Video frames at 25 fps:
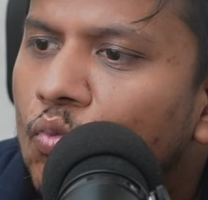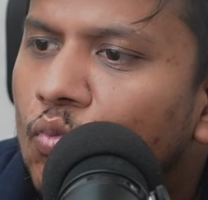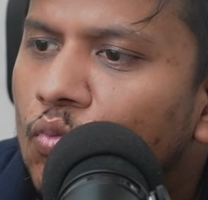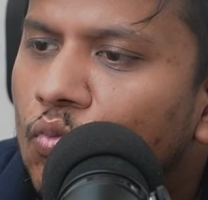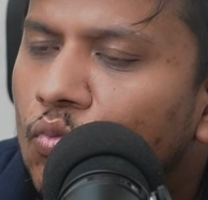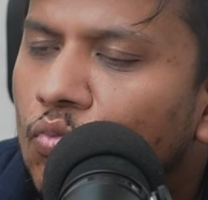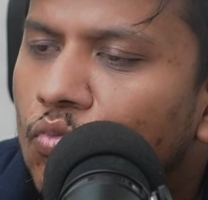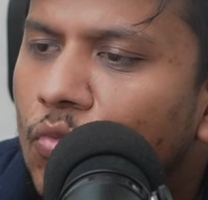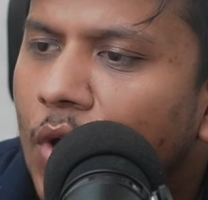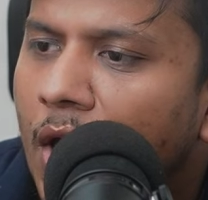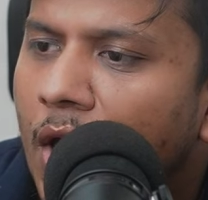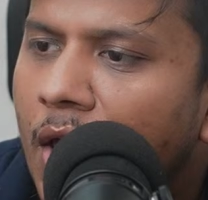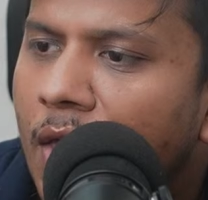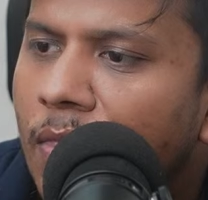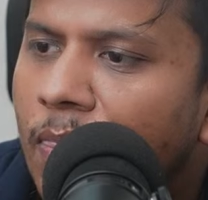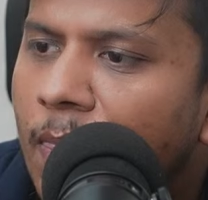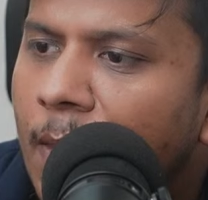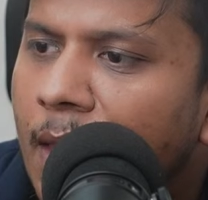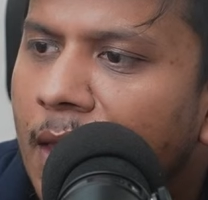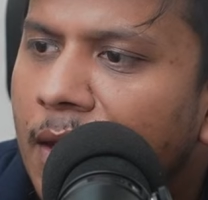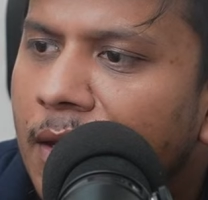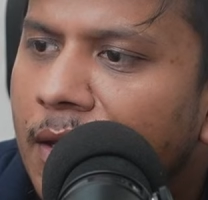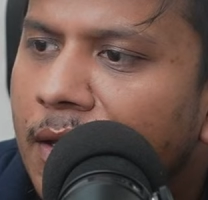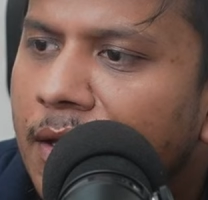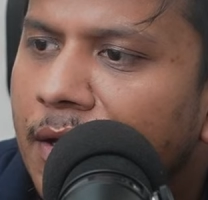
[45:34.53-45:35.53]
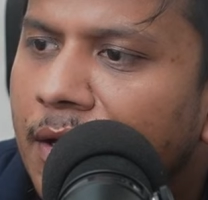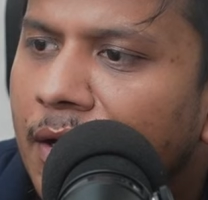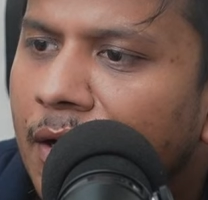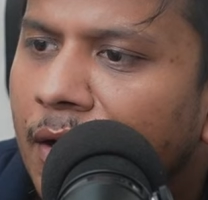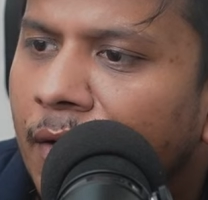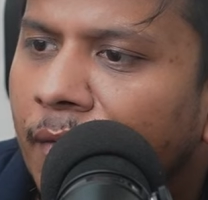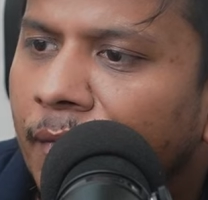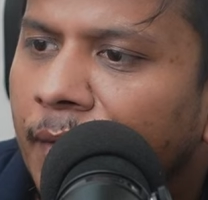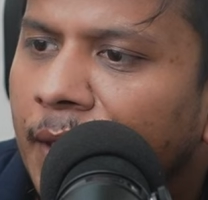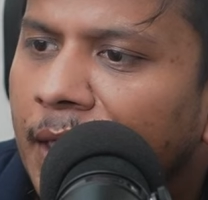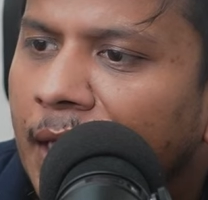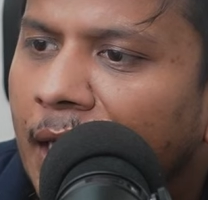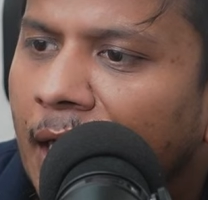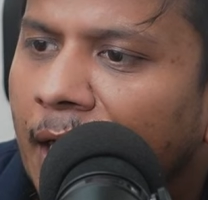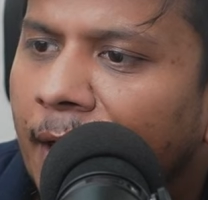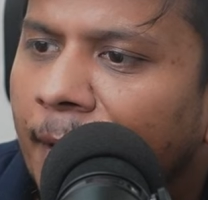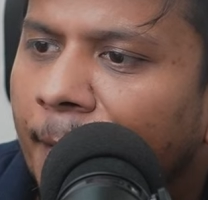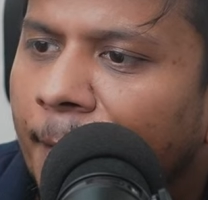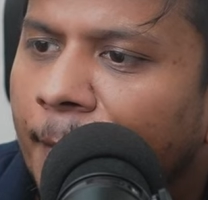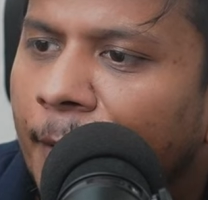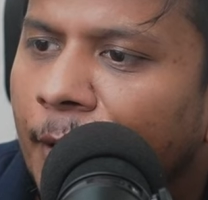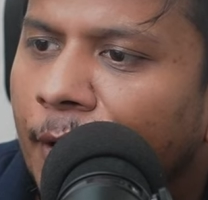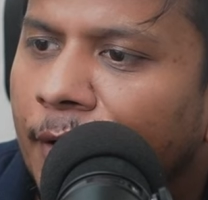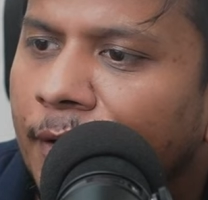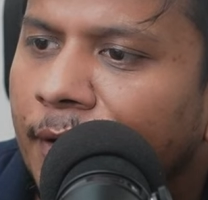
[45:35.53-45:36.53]
And then here we have
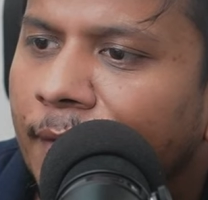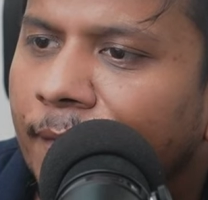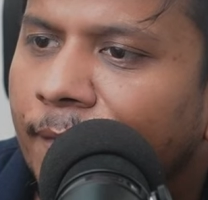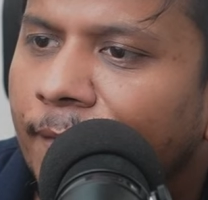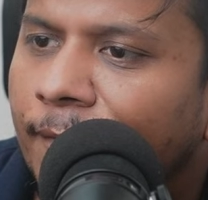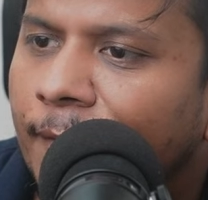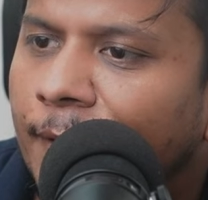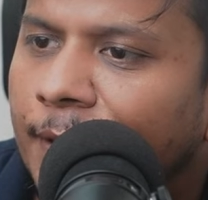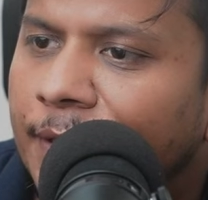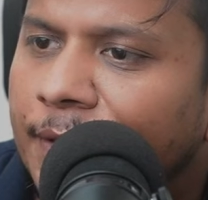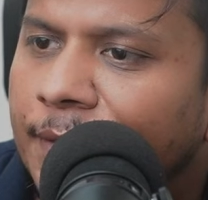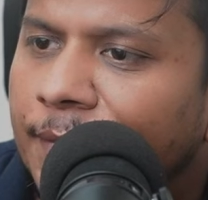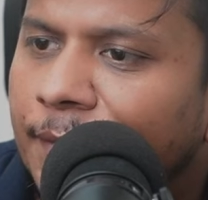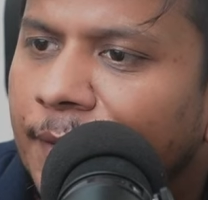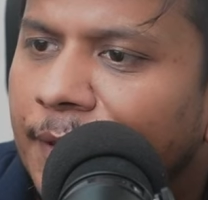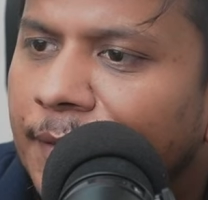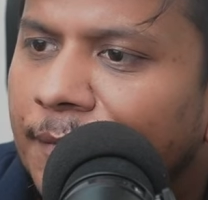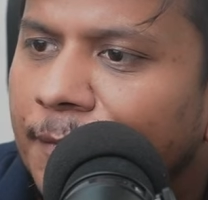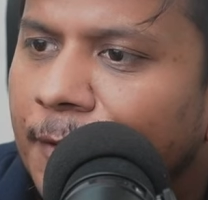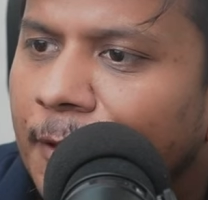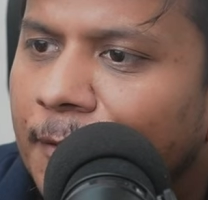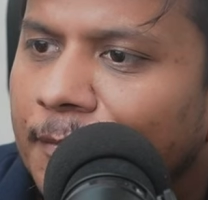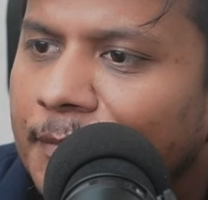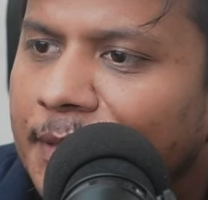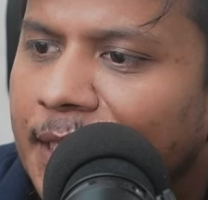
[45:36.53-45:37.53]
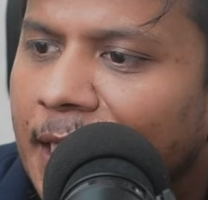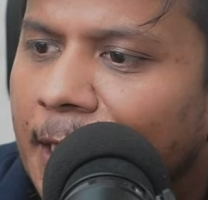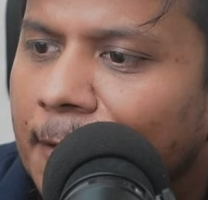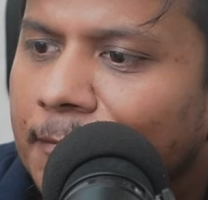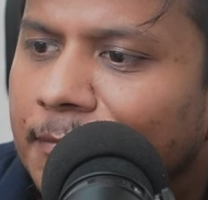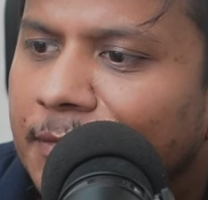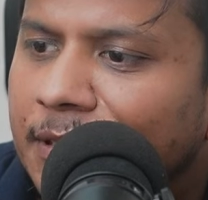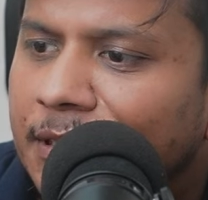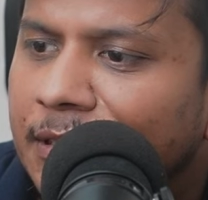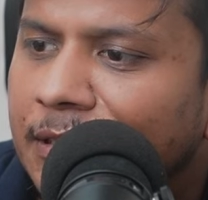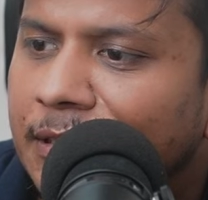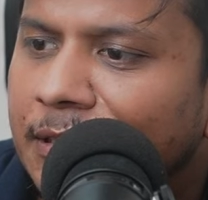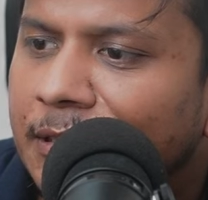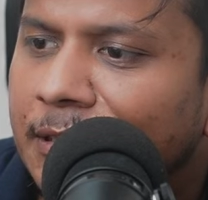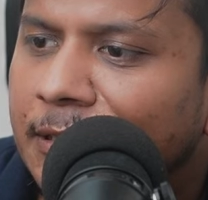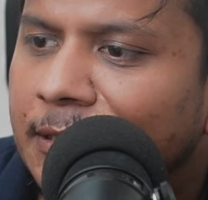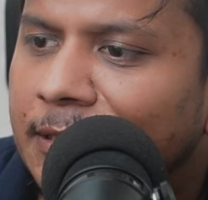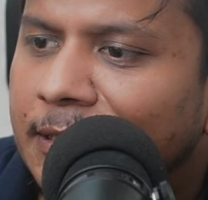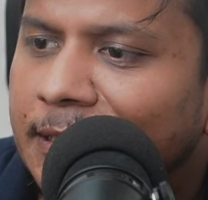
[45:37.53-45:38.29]
got the first one from Samsung.